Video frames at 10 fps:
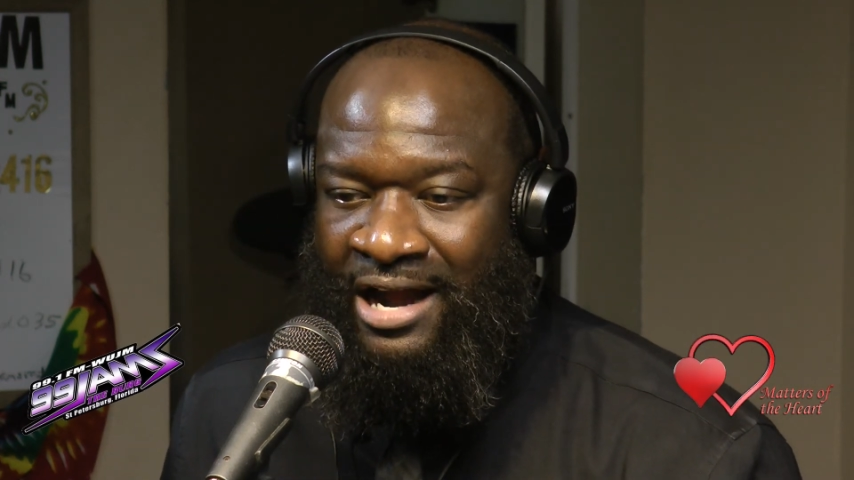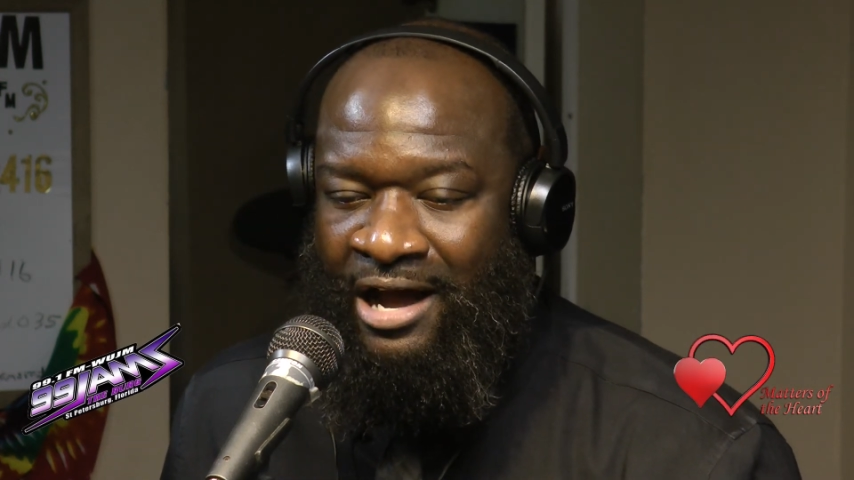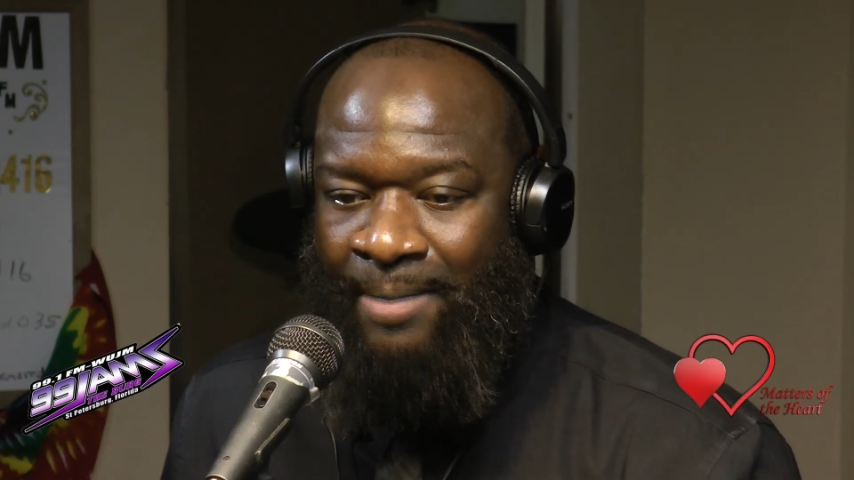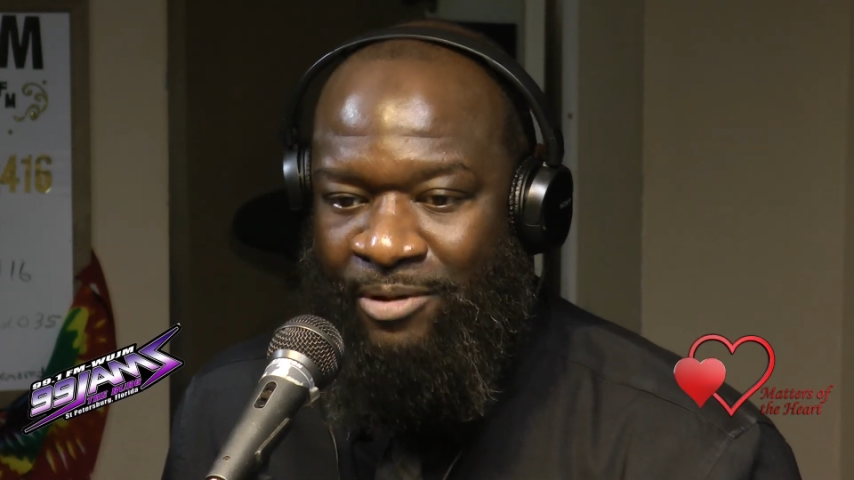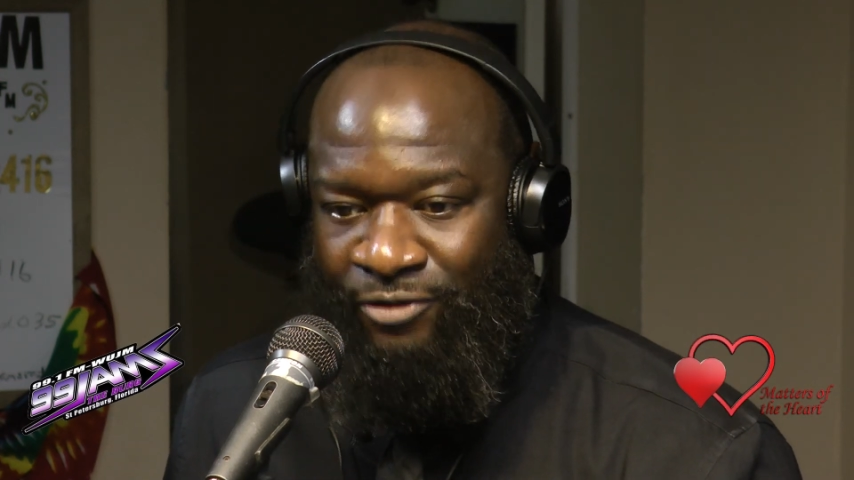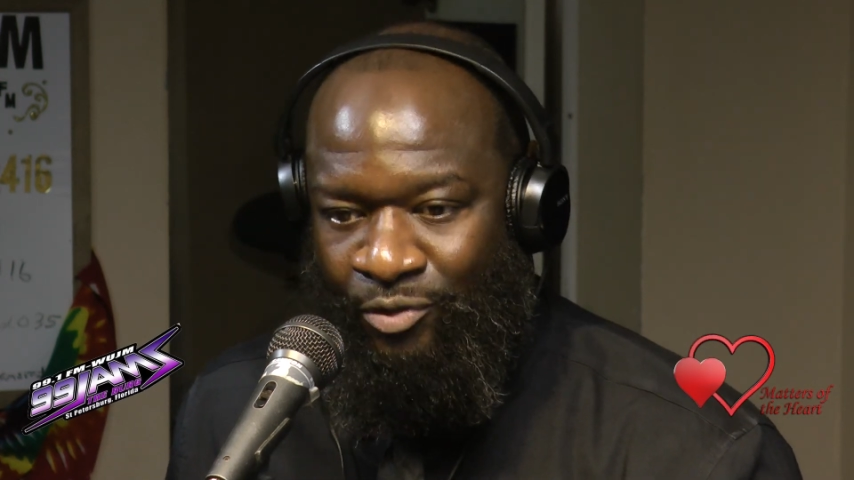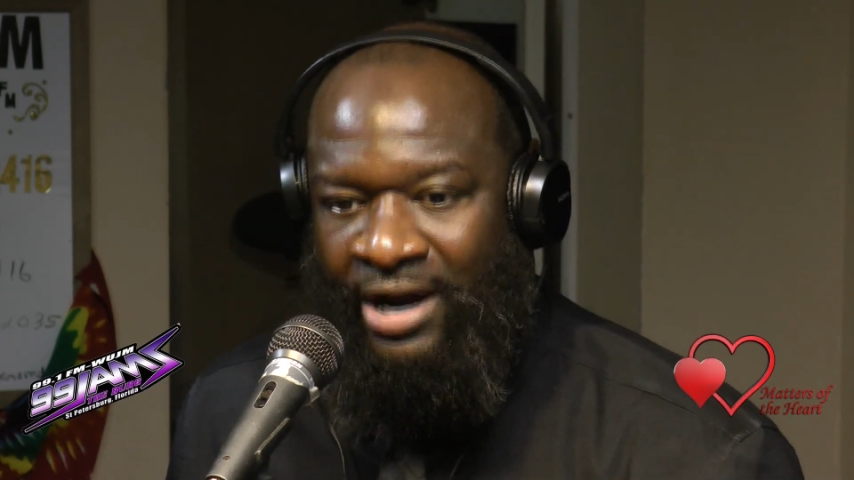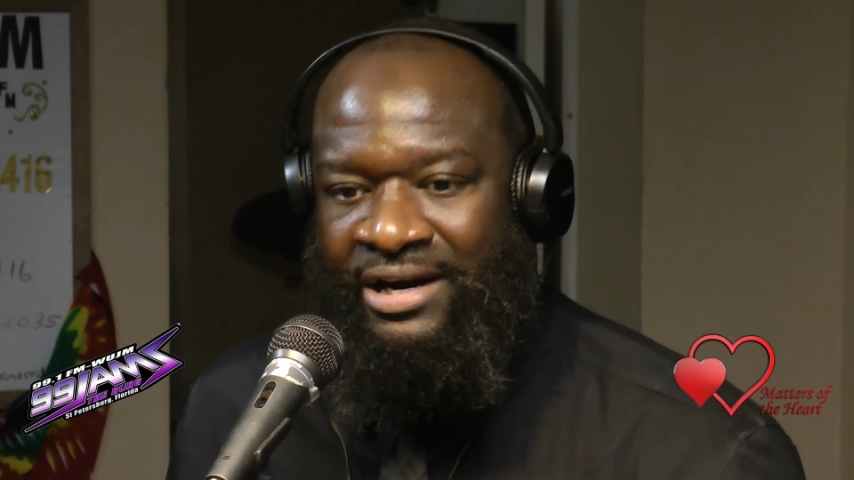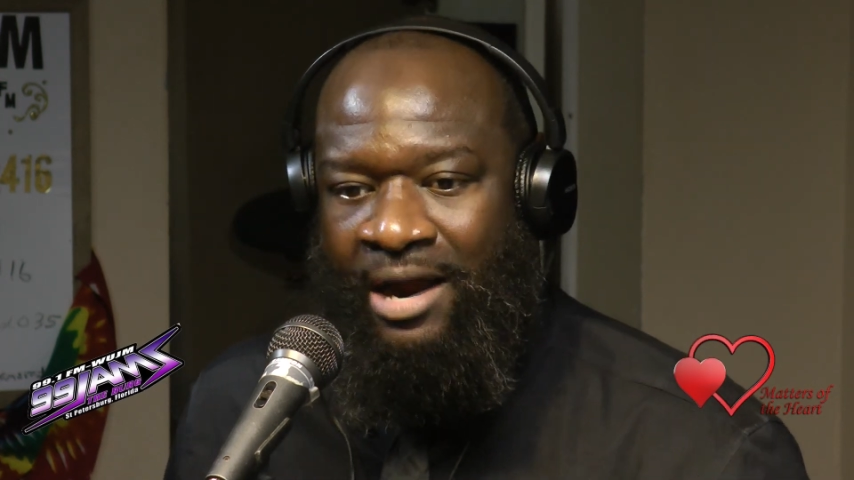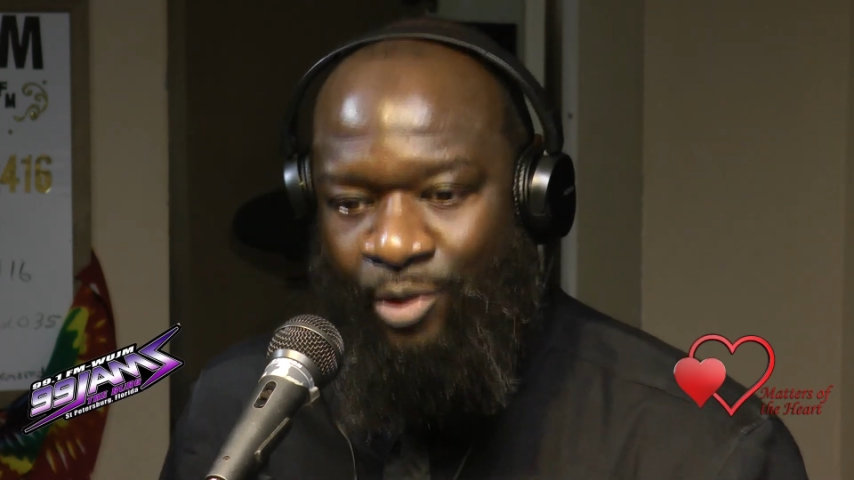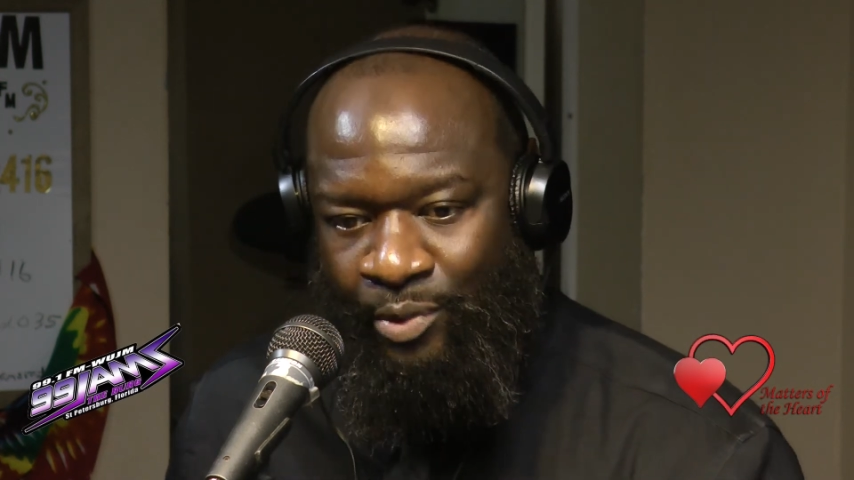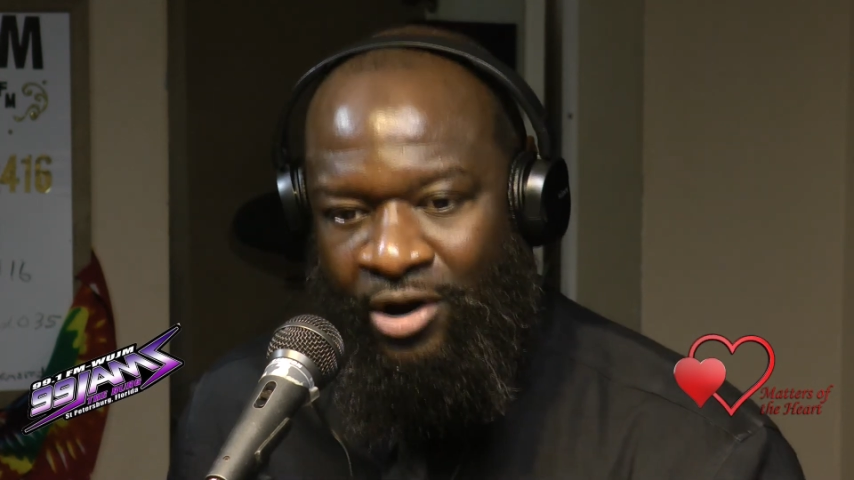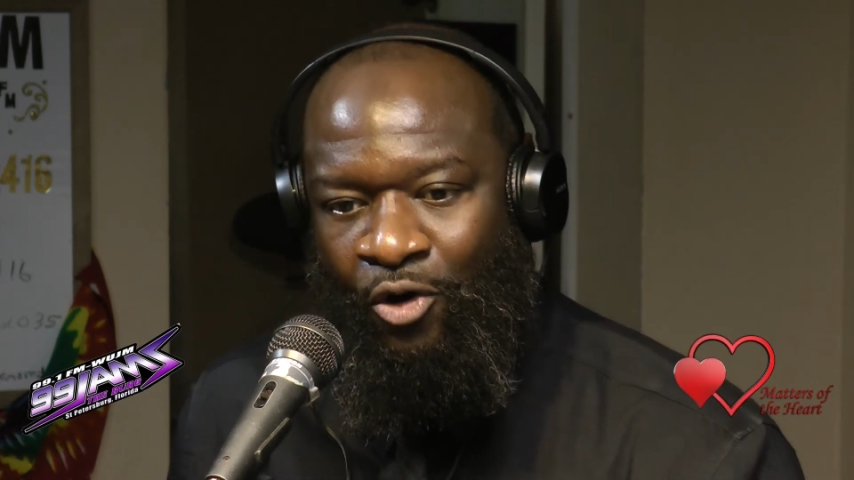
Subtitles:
But for right now, we will